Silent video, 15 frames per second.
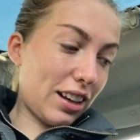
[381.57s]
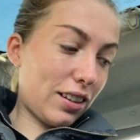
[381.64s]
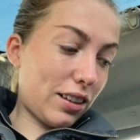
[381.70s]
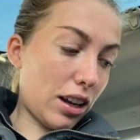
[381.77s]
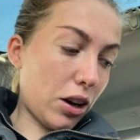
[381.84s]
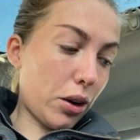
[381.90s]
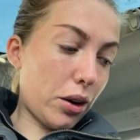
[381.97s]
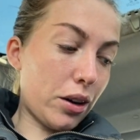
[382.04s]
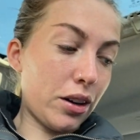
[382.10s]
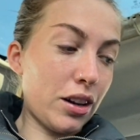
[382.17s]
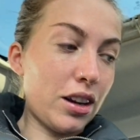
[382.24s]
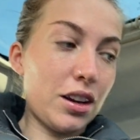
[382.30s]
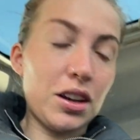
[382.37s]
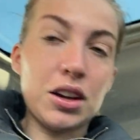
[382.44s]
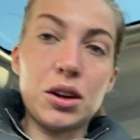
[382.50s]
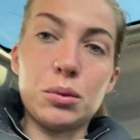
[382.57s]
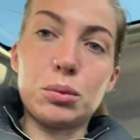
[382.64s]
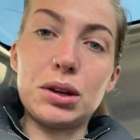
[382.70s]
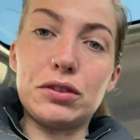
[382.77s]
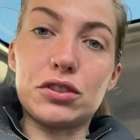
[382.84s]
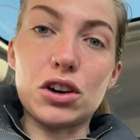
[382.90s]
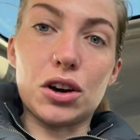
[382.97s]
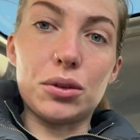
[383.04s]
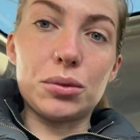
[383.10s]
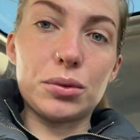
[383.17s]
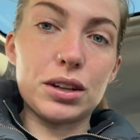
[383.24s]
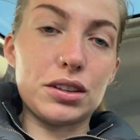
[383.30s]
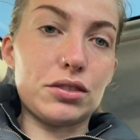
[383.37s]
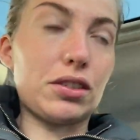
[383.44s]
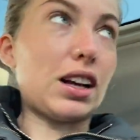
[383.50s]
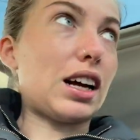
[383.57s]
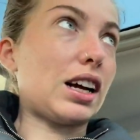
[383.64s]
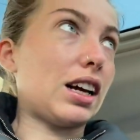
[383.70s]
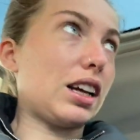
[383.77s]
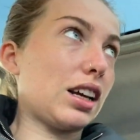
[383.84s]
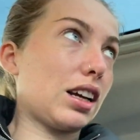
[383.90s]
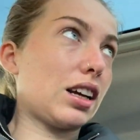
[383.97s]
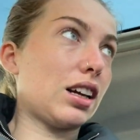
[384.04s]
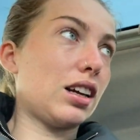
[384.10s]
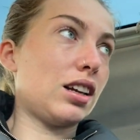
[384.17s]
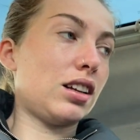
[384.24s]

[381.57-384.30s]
So we've gone with like